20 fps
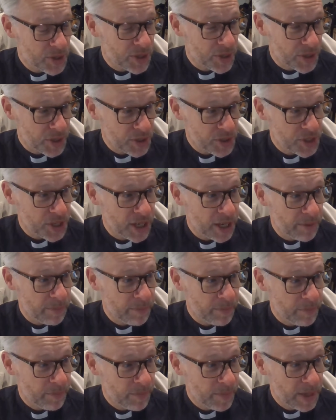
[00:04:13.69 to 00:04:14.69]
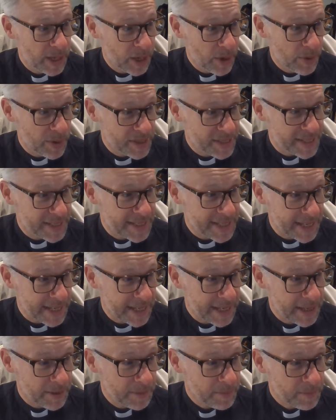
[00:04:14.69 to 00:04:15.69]
to the term
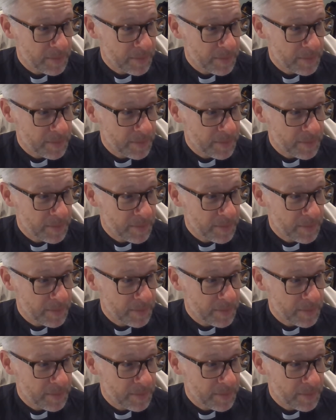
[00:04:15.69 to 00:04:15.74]
liquidity.